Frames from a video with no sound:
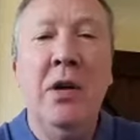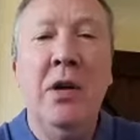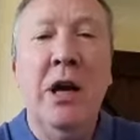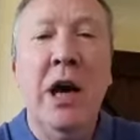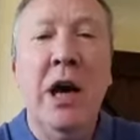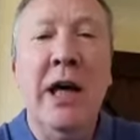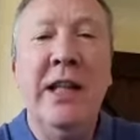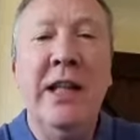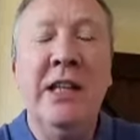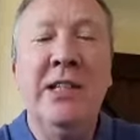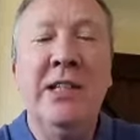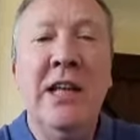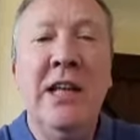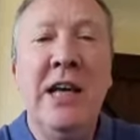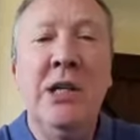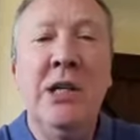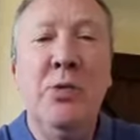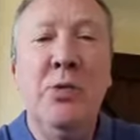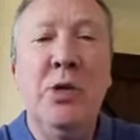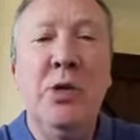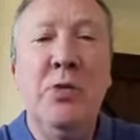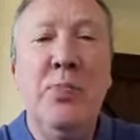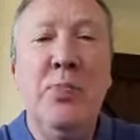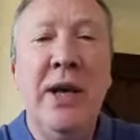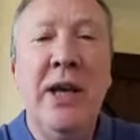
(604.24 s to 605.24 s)
I think
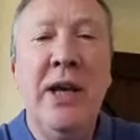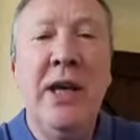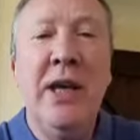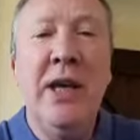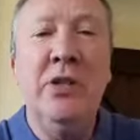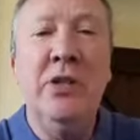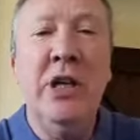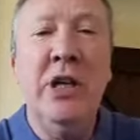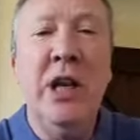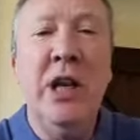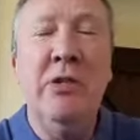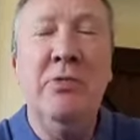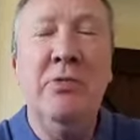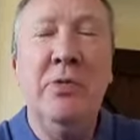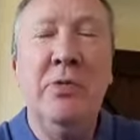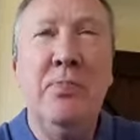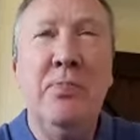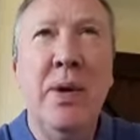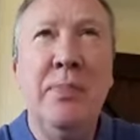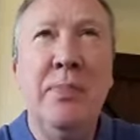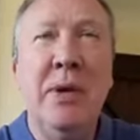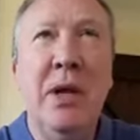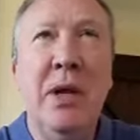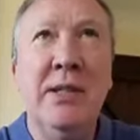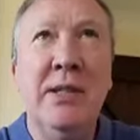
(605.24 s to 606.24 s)
Sainsbury's biggest, you know,
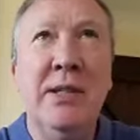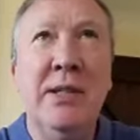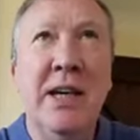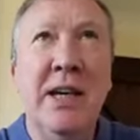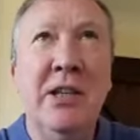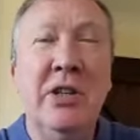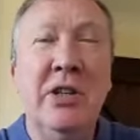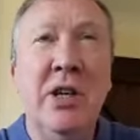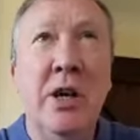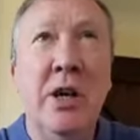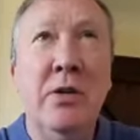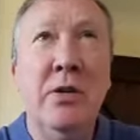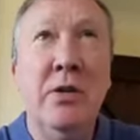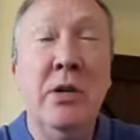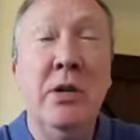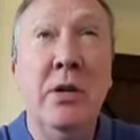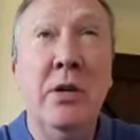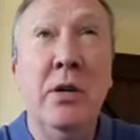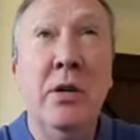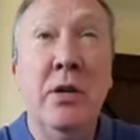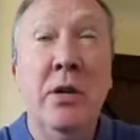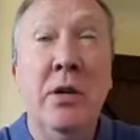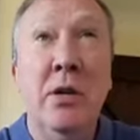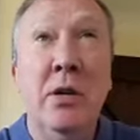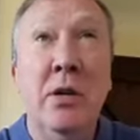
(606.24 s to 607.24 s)
people like Tesco and
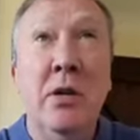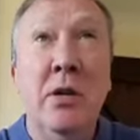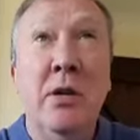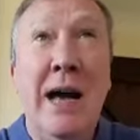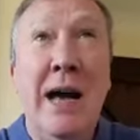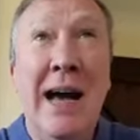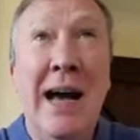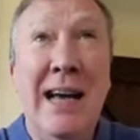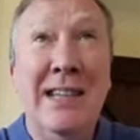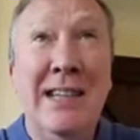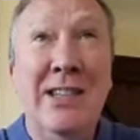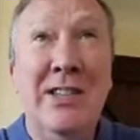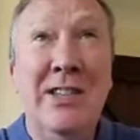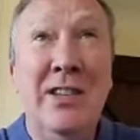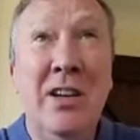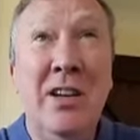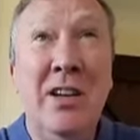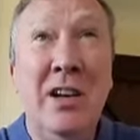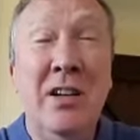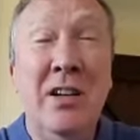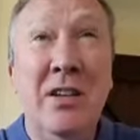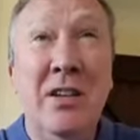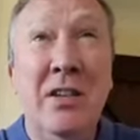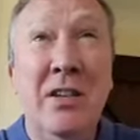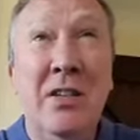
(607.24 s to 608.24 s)

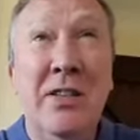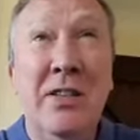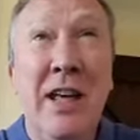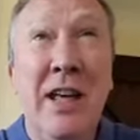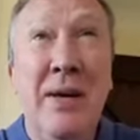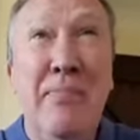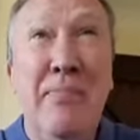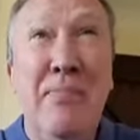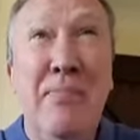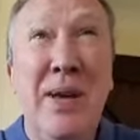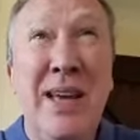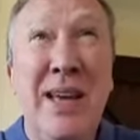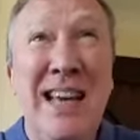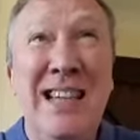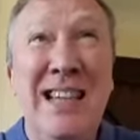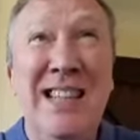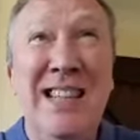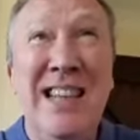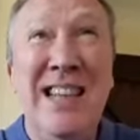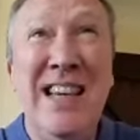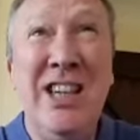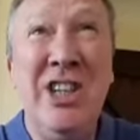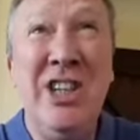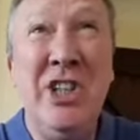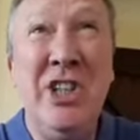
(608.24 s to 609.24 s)
Asda, their biggest
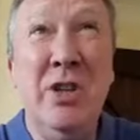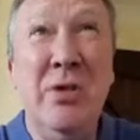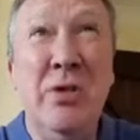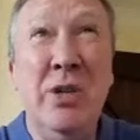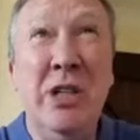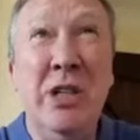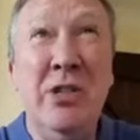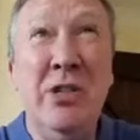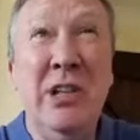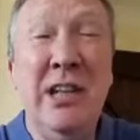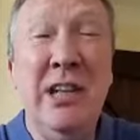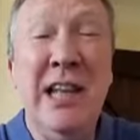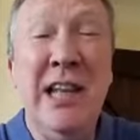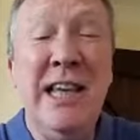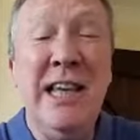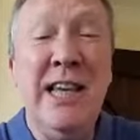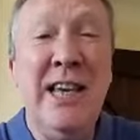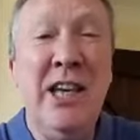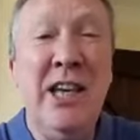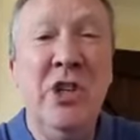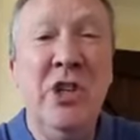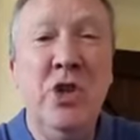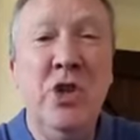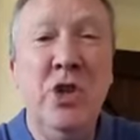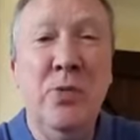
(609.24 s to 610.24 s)
issue is
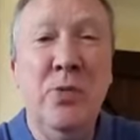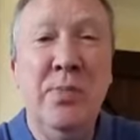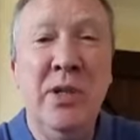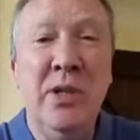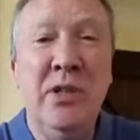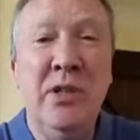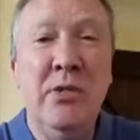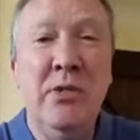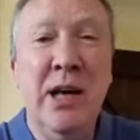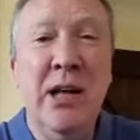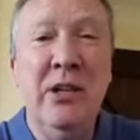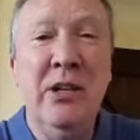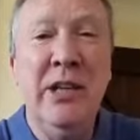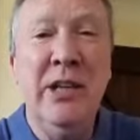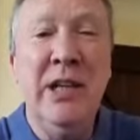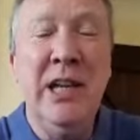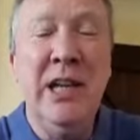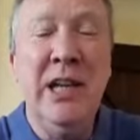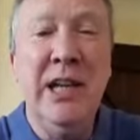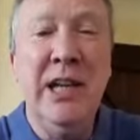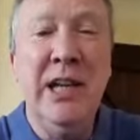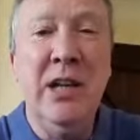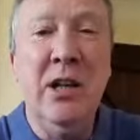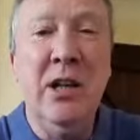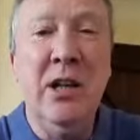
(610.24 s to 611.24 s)
leaking shoppers to Aldi and
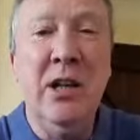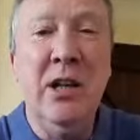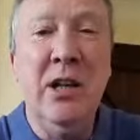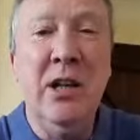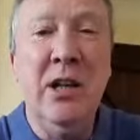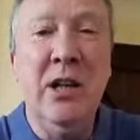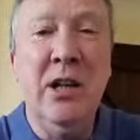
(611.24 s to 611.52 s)
Lidl.